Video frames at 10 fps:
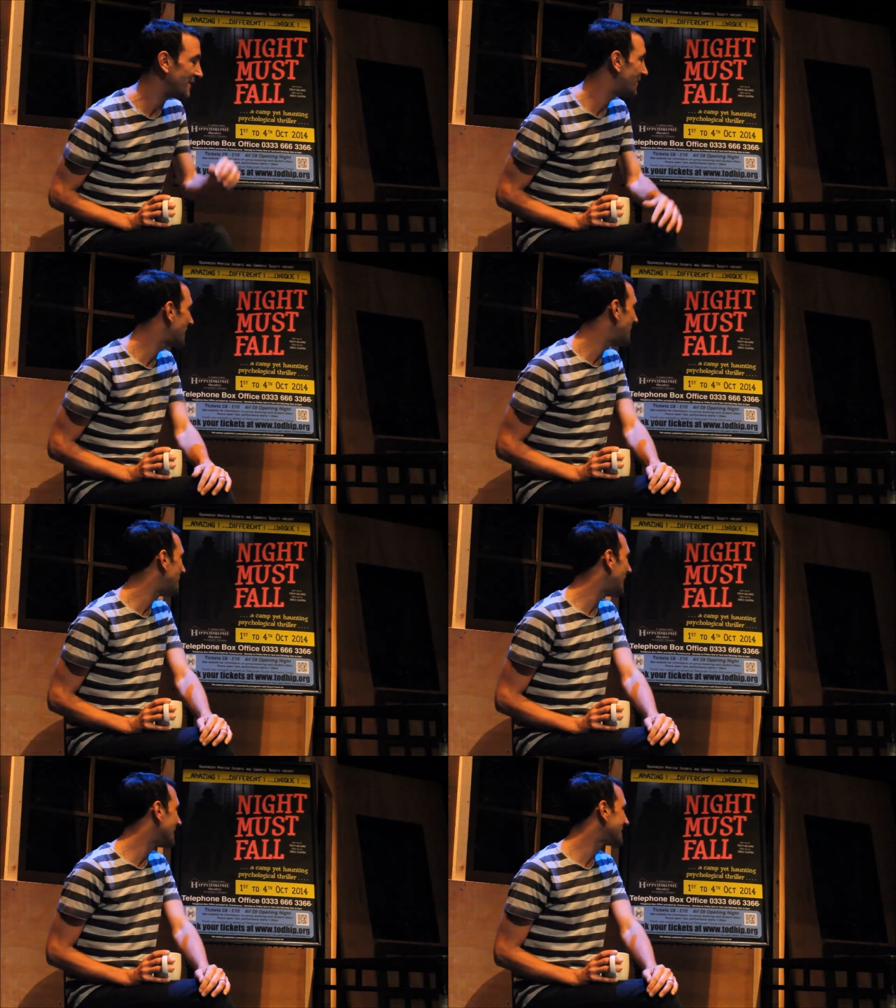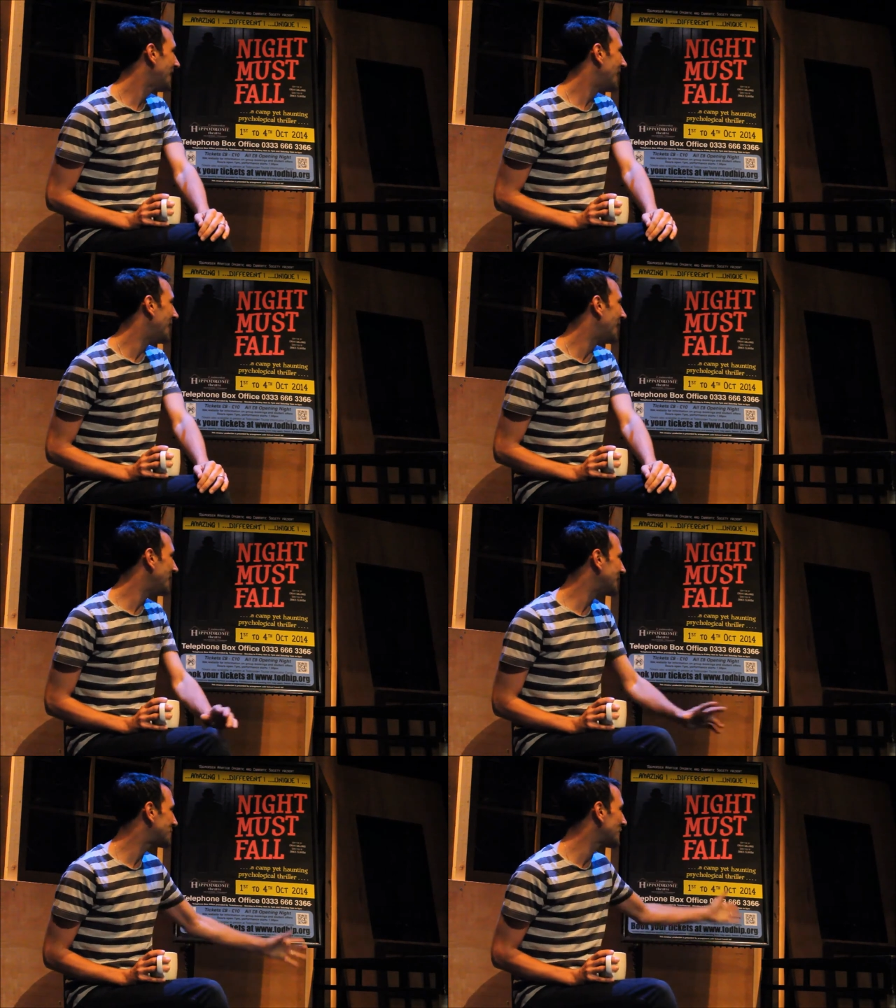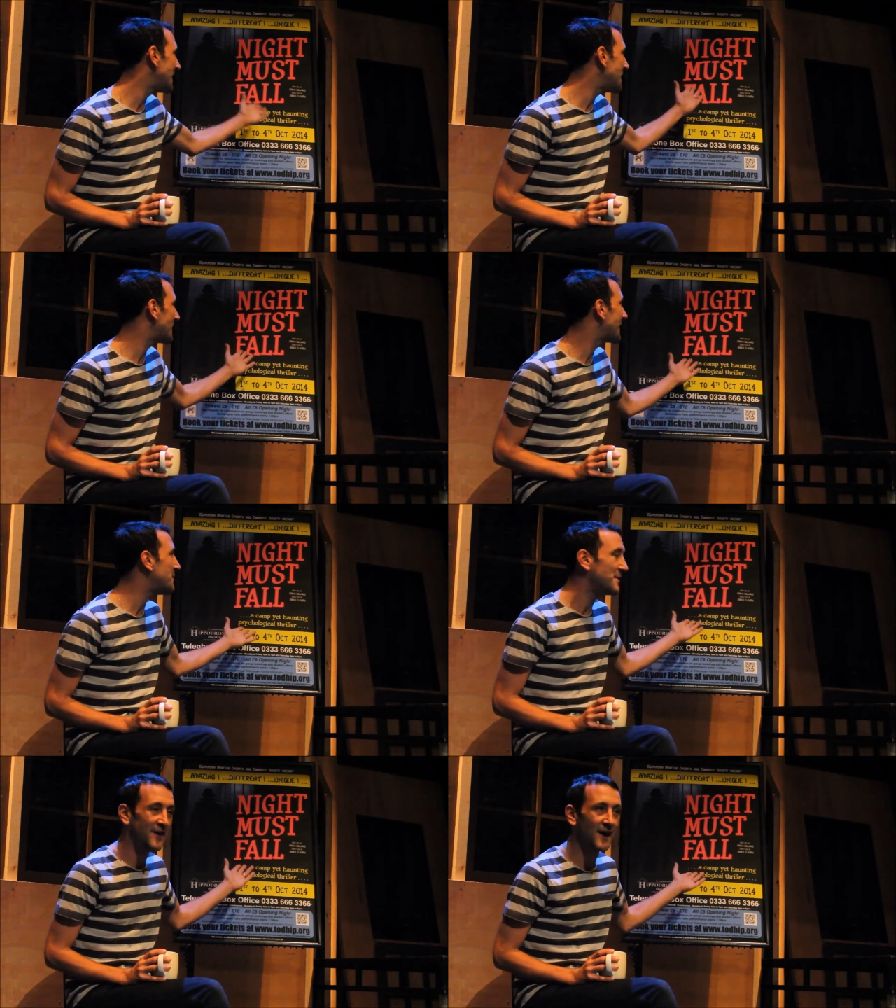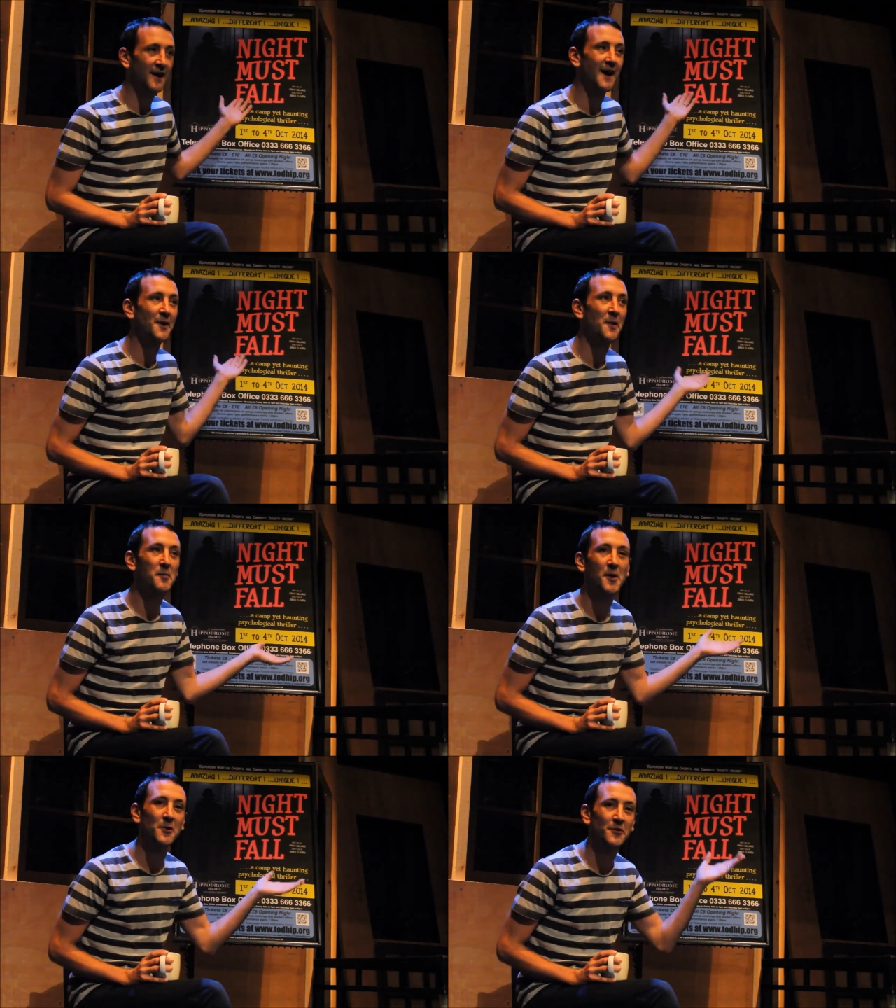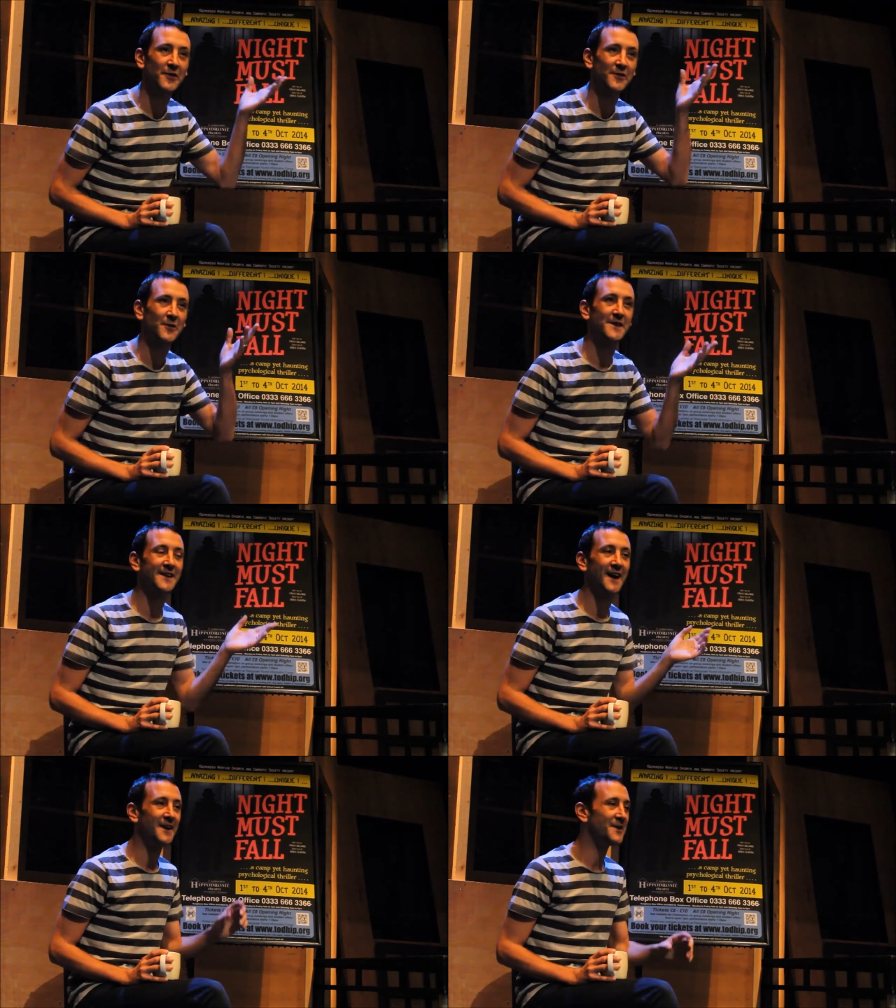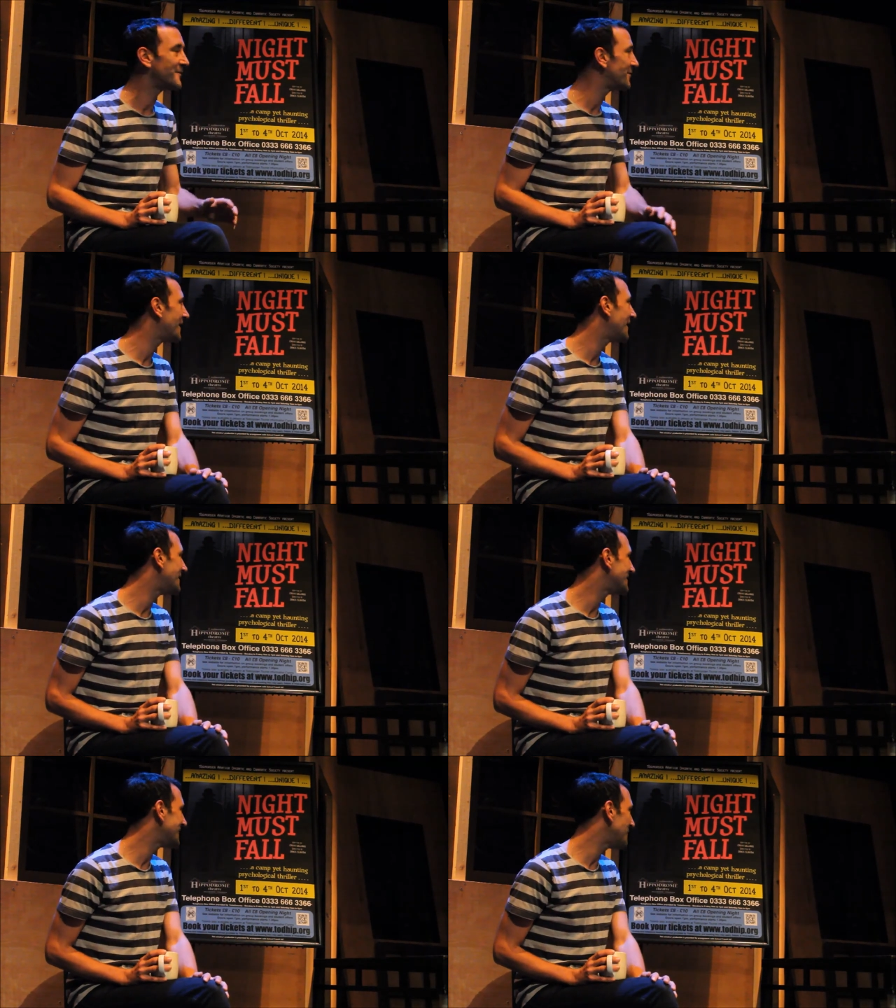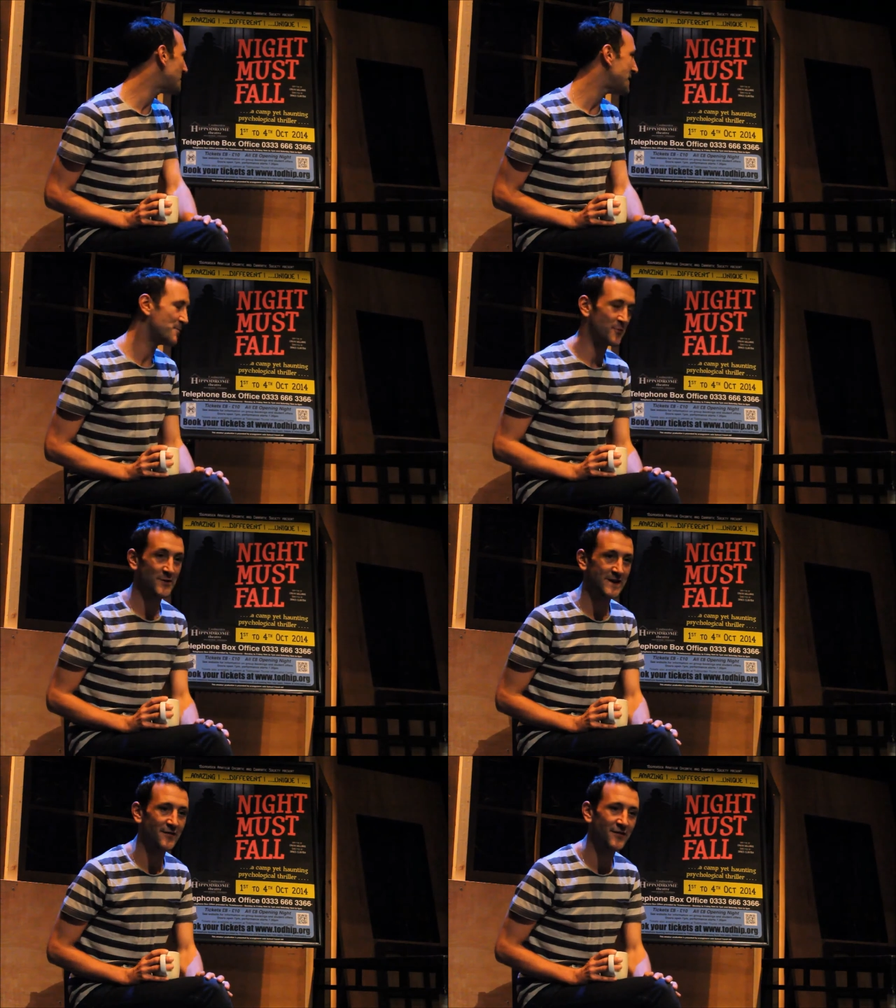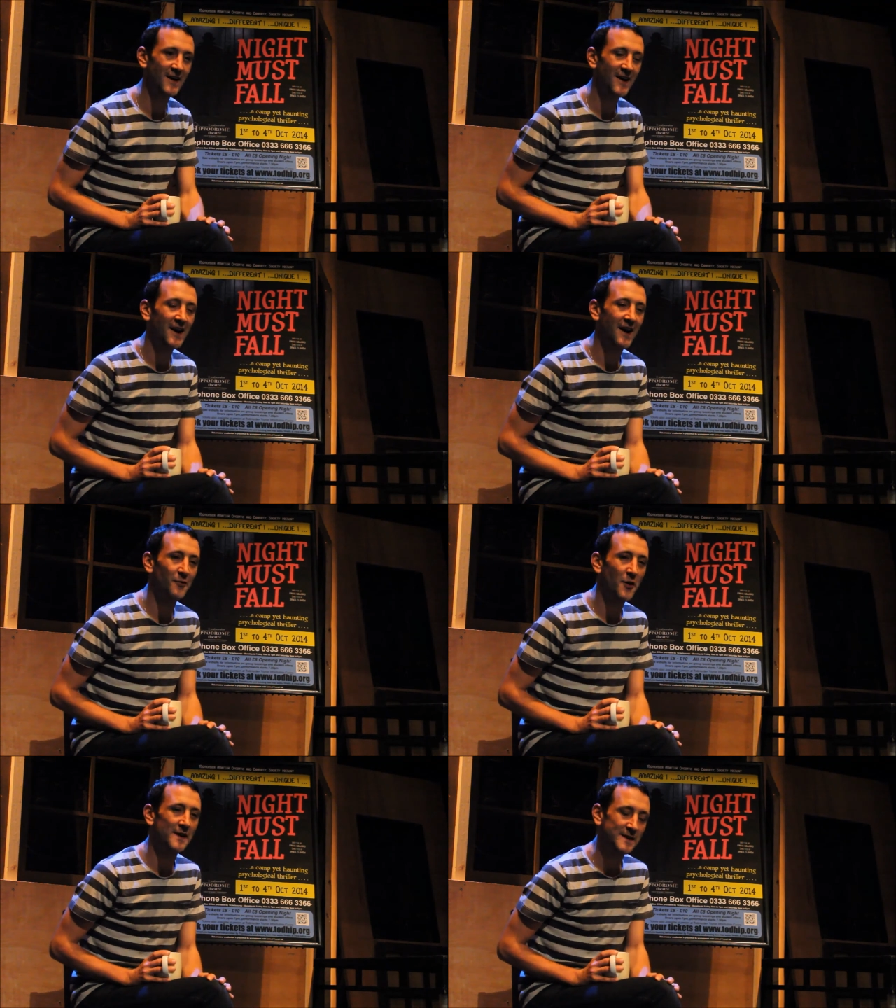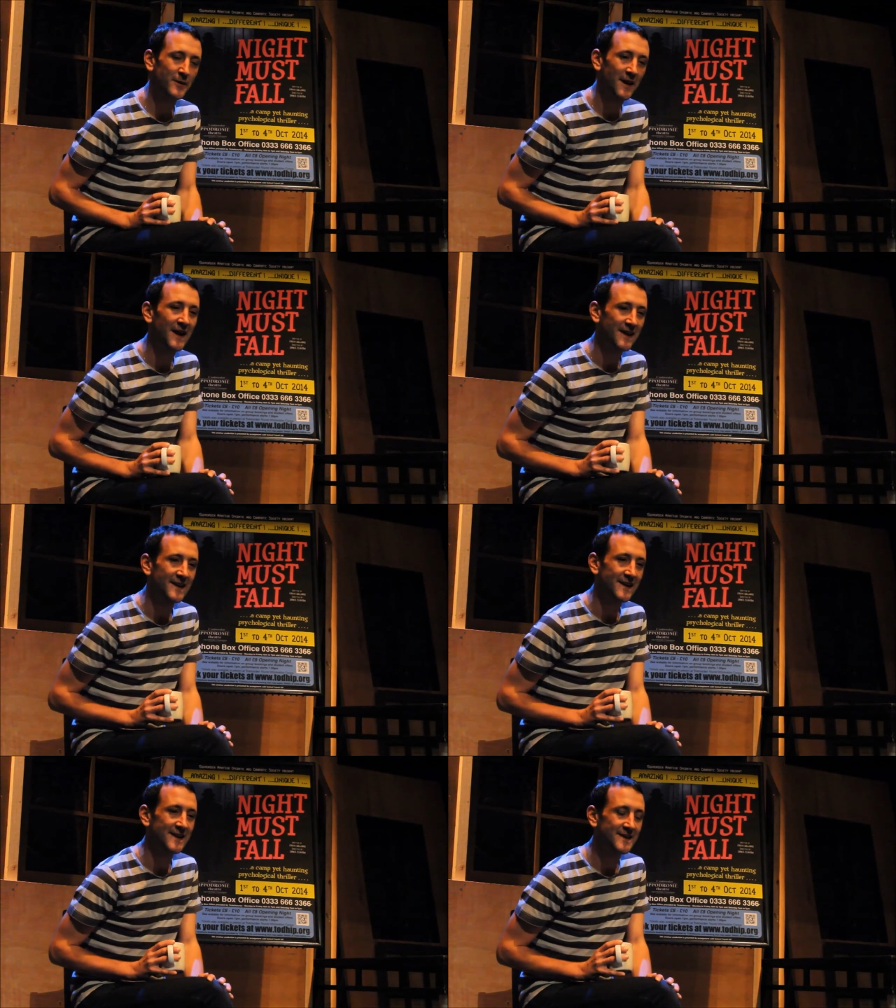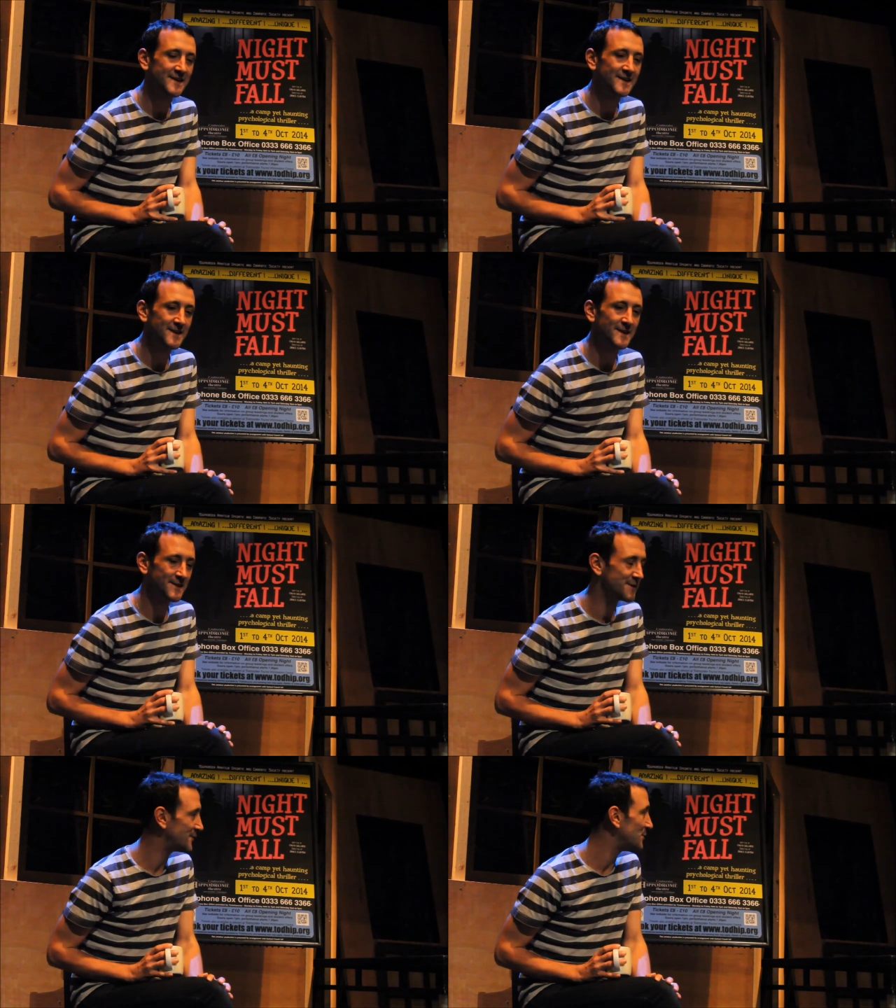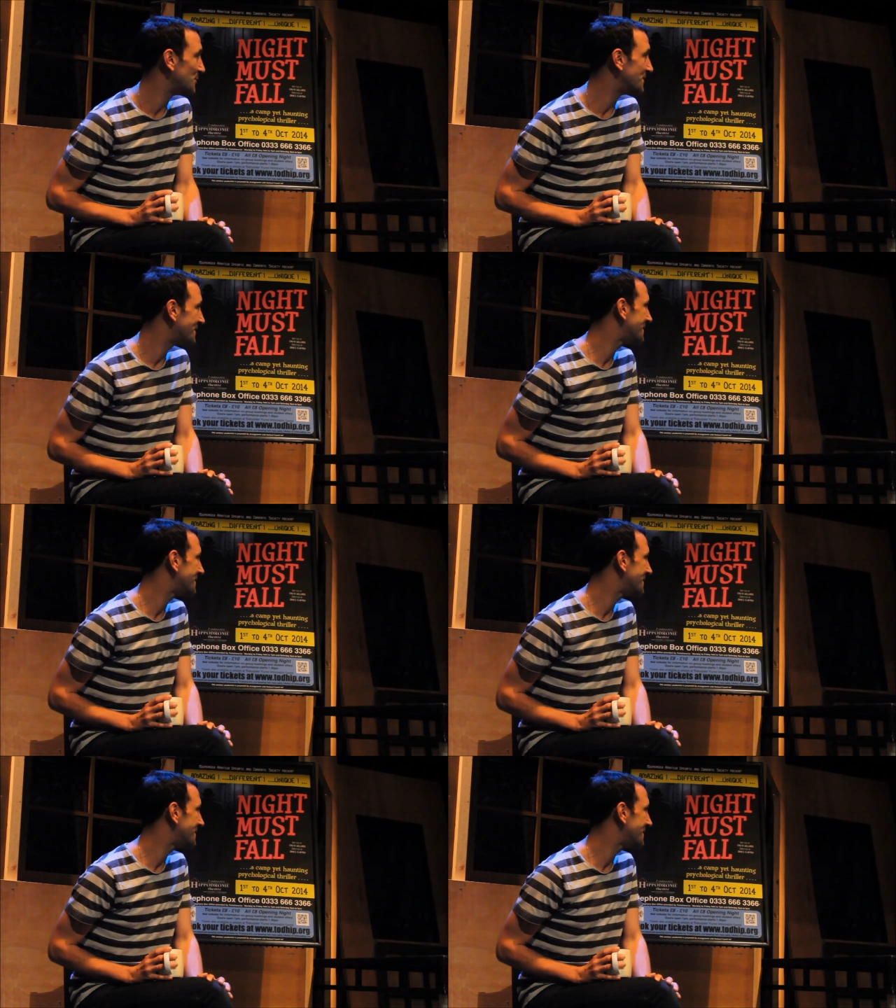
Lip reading: describe it as, and then suddenly it became the tagline on the poster, so it's kind of, it's given me a brief of what this play needs to do and to